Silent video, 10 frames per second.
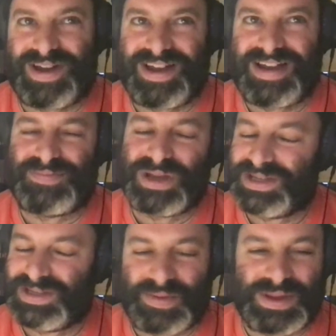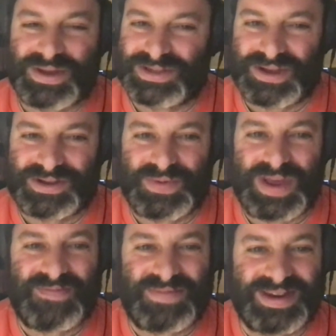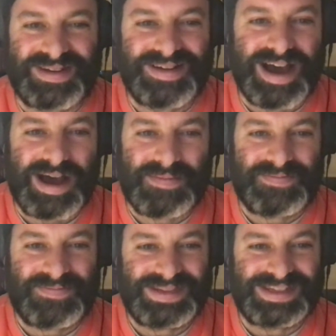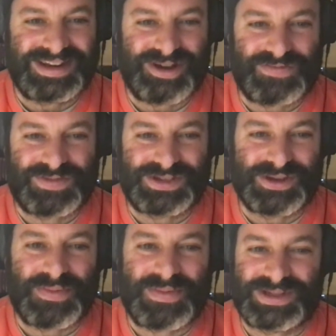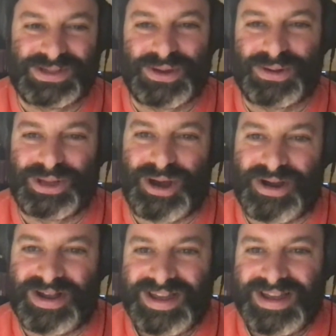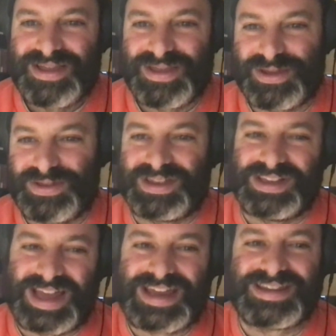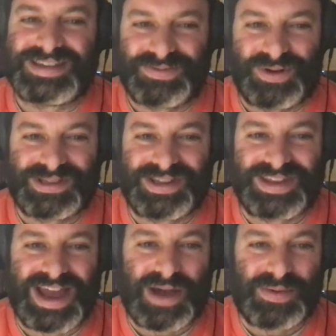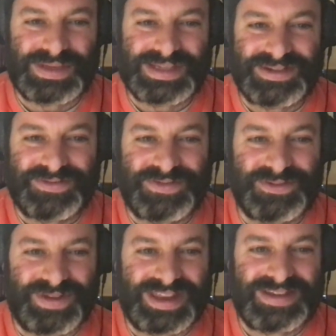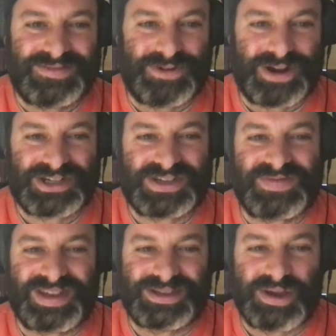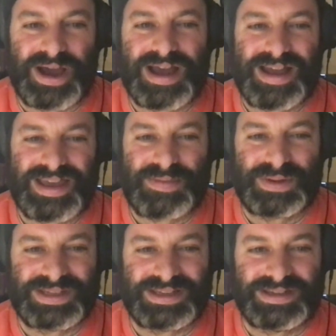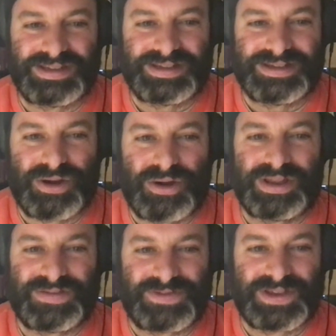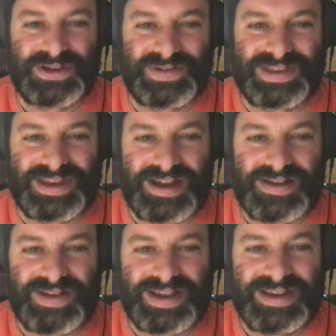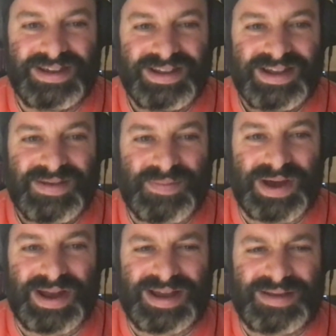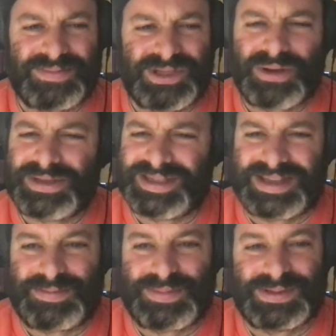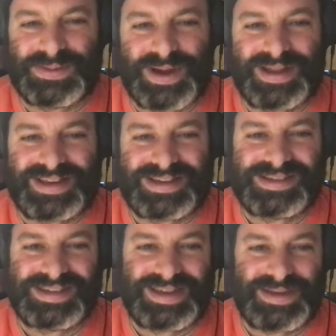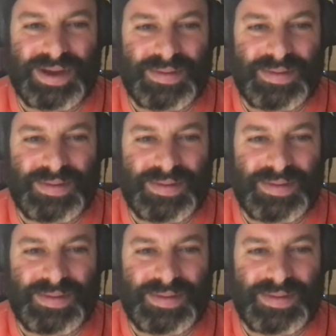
I, because some of those songs we have been um, sitting on for so so long, the, the latest ones on the album still feel really fresh to me. So I, I keep listening to All In For You with Nairi, but yeah. um, Don't Sleep as well. I just keep coming